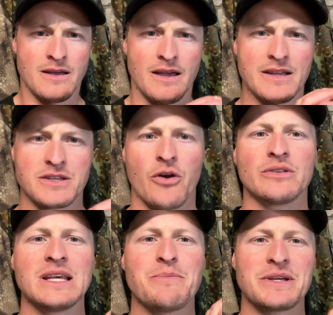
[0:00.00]
it's
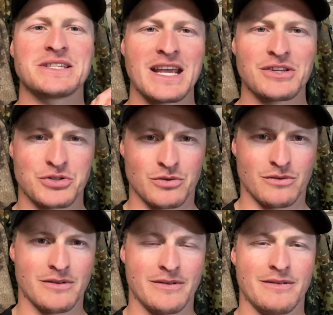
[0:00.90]
only potential.
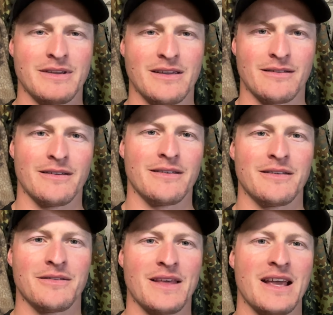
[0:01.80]

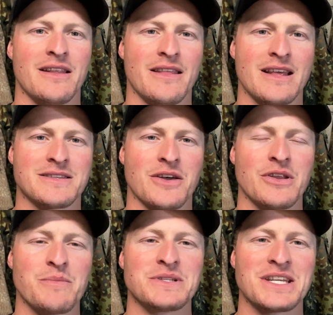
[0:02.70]
That's only
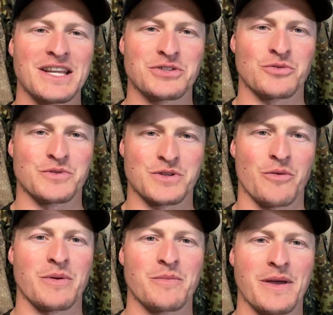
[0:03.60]
potential
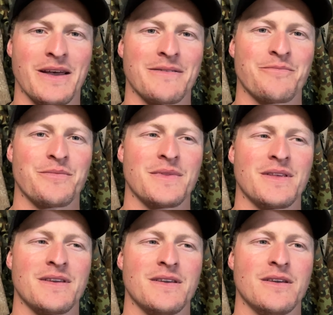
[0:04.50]
stopping power
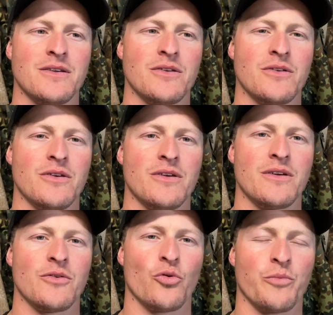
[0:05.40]

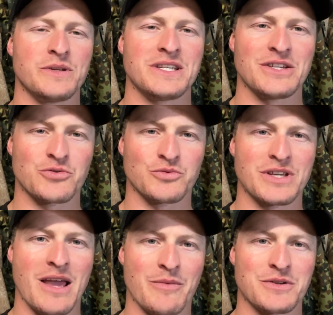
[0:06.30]
or potential
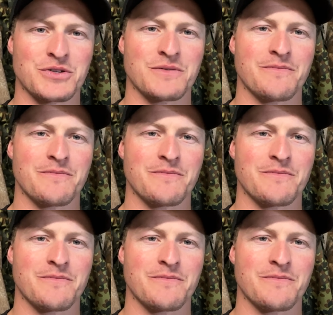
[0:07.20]
damage.